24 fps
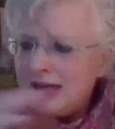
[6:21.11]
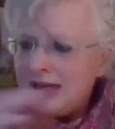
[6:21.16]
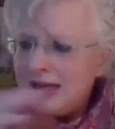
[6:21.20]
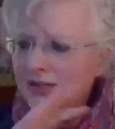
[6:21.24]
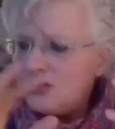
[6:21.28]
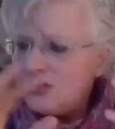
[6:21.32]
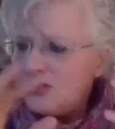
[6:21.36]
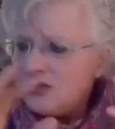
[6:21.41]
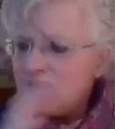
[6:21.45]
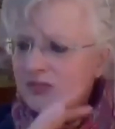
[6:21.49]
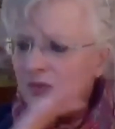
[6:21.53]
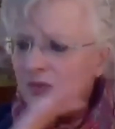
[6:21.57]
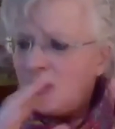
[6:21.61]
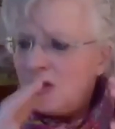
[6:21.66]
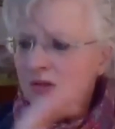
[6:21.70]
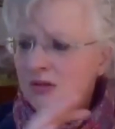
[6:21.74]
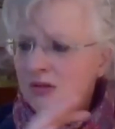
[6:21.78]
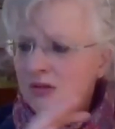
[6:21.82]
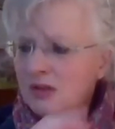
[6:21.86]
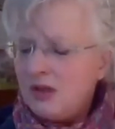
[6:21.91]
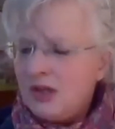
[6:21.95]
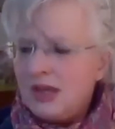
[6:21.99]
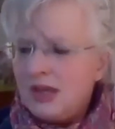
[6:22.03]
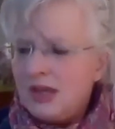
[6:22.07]
I took small
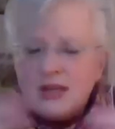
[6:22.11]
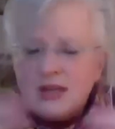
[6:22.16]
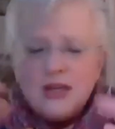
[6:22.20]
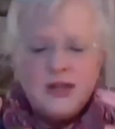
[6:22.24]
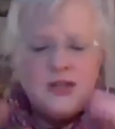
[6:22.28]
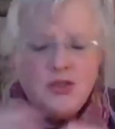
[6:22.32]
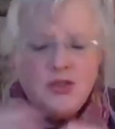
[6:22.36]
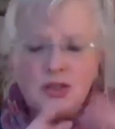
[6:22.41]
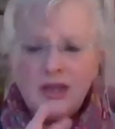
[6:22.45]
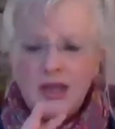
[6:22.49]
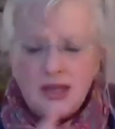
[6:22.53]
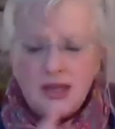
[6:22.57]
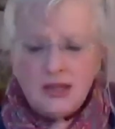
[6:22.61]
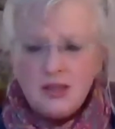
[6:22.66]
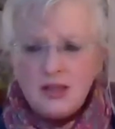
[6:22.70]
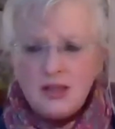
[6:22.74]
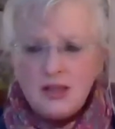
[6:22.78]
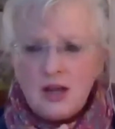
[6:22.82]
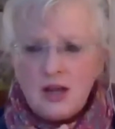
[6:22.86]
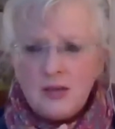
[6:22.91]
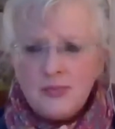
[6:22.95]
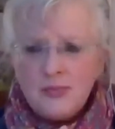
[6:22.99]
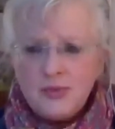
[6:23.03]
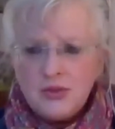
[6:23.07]
electric
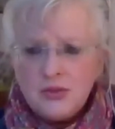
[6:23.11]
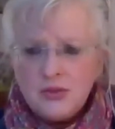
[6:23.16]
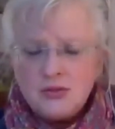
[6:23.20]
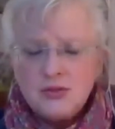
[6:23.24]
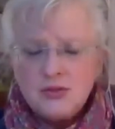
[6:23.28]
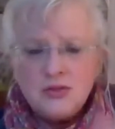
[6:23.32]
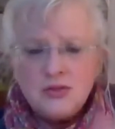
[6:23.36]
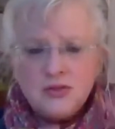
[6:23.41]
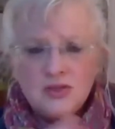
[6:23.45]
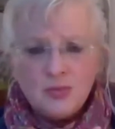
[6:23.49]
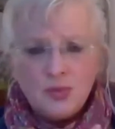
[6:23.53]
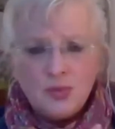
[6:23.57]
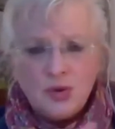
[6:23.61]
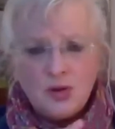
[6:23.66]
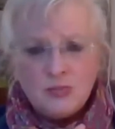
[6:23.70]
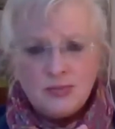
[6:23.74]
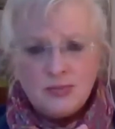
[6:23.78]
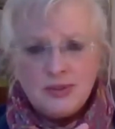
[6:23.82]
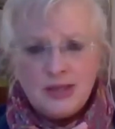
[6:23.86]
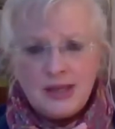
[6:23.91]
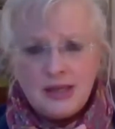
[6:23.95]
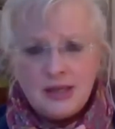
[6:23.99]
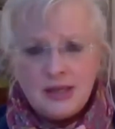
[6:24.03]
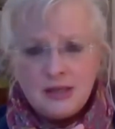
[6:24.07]
helicopters and small
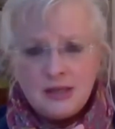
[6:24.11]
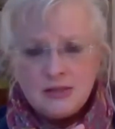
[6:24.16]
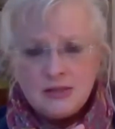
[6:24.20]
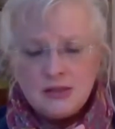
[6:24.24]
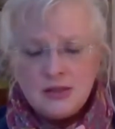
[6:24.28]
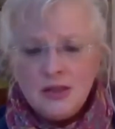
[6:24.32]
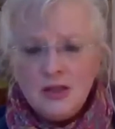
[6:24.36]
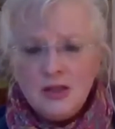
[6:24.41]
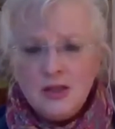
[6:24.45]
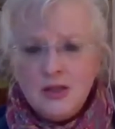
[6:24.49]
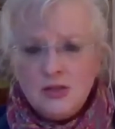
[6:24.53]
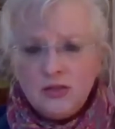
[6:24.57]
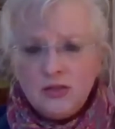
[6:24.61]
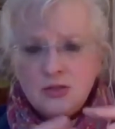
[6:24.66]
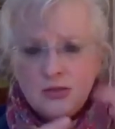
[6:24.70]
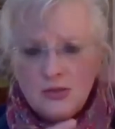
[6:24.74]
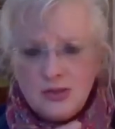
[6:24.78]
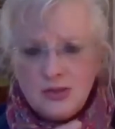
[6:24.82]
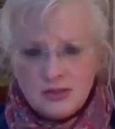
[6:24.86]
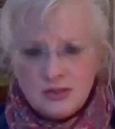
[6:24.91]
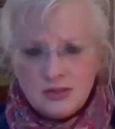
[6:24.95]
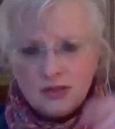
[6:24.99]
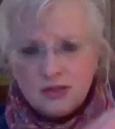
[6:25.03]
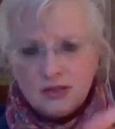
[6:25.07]
planes to
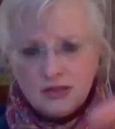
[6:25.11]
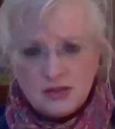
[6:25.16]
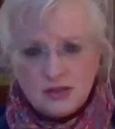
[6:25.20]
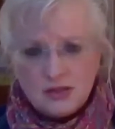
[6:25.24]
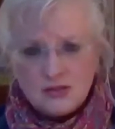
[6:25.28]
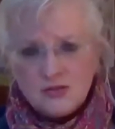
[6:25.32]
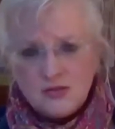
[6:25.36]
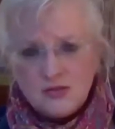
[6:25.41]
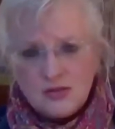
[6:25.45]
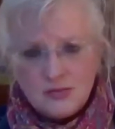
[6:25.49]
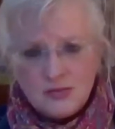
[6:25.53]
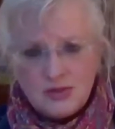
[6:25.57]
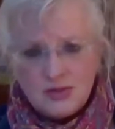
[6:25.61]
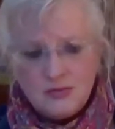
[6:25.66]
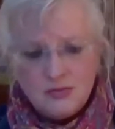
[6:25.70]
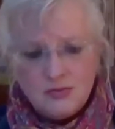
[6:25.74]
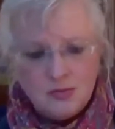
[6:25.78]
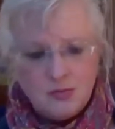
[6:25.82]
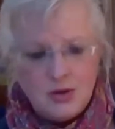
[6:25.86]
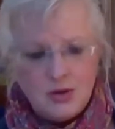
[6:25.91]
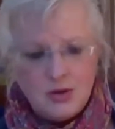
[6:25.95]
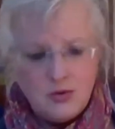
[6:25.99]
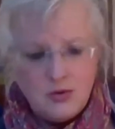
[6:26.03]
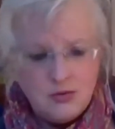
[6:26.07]
get to this extremely
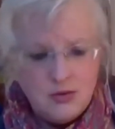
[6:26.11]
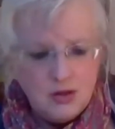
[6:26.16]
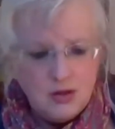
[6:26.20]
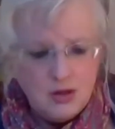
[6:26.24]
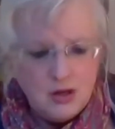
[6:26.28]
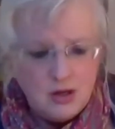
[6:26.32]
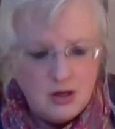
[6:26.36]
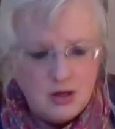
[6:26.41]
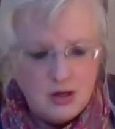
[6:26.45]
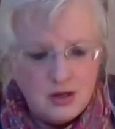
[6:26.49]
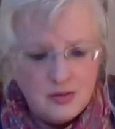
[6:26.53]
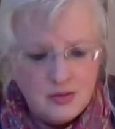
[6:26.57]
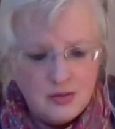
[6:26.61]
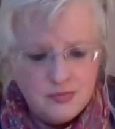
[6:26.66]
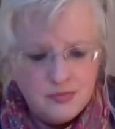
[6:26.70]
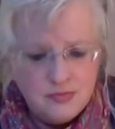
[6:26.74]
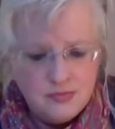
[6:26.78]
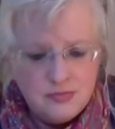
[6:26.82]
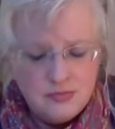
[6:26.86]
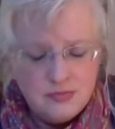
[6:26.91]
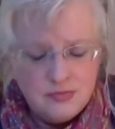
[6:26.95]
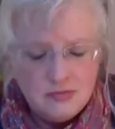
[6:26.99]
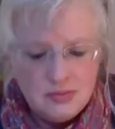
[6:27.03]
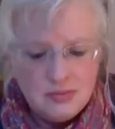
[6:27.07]
remote um,
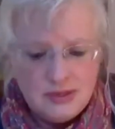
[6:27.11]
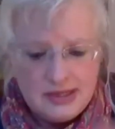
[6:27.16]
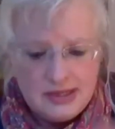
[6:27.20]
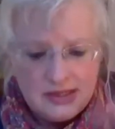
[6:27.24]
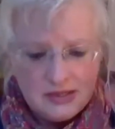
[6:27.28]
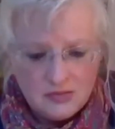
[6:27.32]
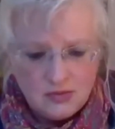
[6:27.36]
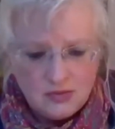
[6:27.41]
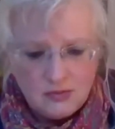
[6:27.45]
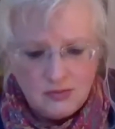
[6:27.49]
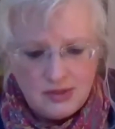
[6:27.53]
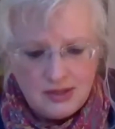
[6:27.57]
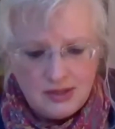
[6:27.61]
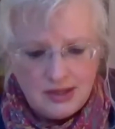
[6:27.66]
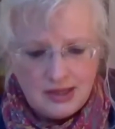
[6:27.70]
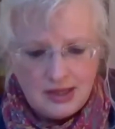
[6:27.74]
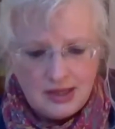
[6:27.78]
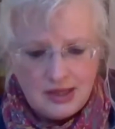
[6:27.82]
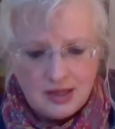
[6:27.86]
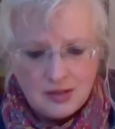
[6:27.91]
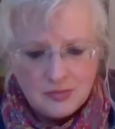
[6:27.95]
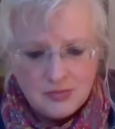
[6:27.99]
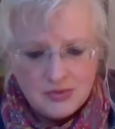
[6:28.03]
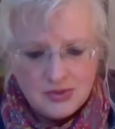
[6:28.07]
place where we
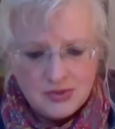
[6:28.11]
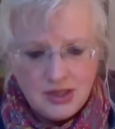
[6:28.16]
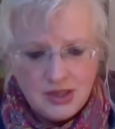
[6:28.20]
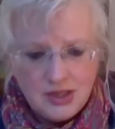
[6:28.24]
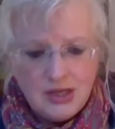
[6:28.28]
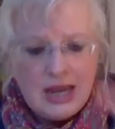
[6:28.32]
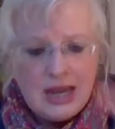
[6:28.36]
camped.